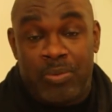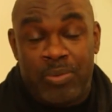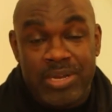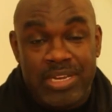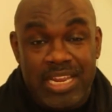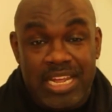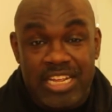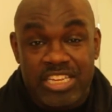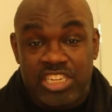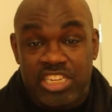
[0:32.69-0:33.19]
We
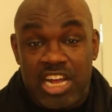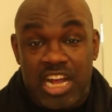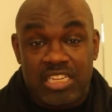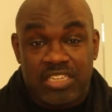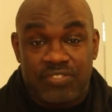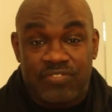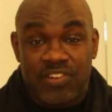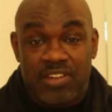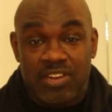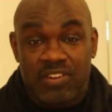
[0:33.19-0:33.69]
did
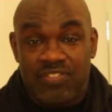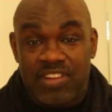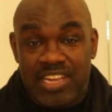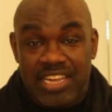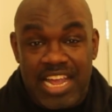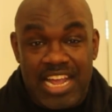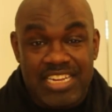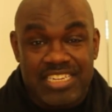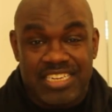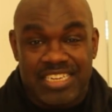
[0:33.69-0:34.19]
Johnson Family
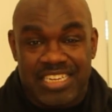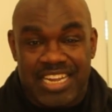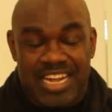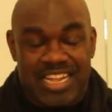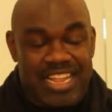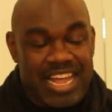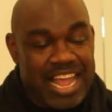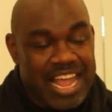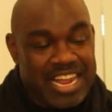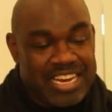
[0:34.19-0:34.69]
Vacation
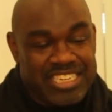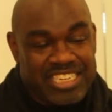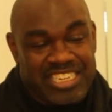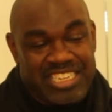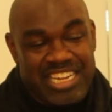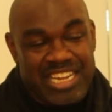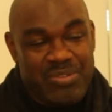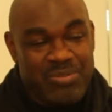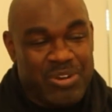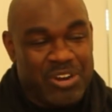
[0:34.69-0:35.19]
together. I had a
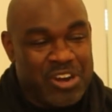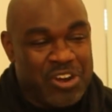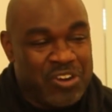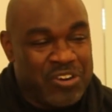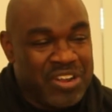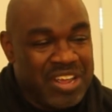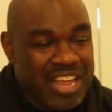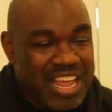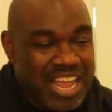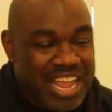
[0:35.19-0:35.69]
scene with
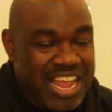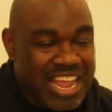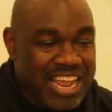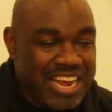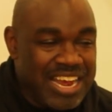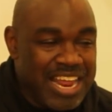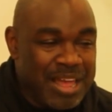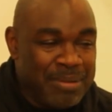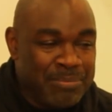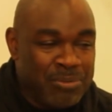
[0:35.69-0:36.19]
her
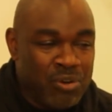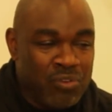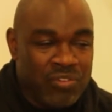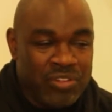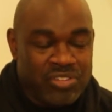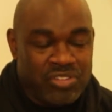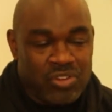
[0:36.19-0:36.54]
in that movie.